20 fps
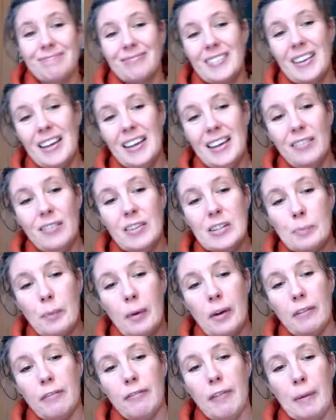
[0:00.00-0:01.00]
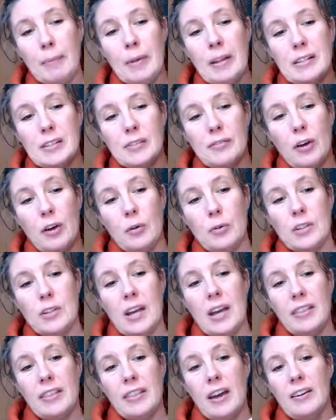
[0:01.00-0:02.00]
Here is my fabulous
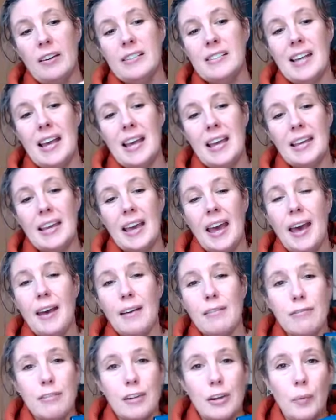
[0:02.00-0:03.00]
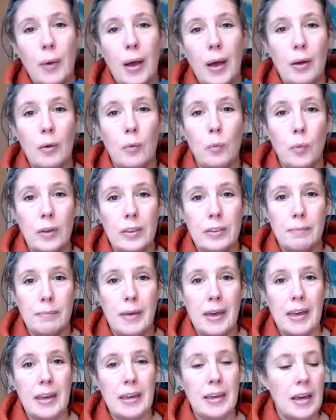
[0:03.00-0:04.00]
folder that I take everywhere with
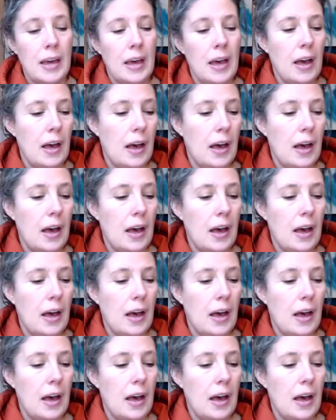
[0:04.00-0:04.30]
me.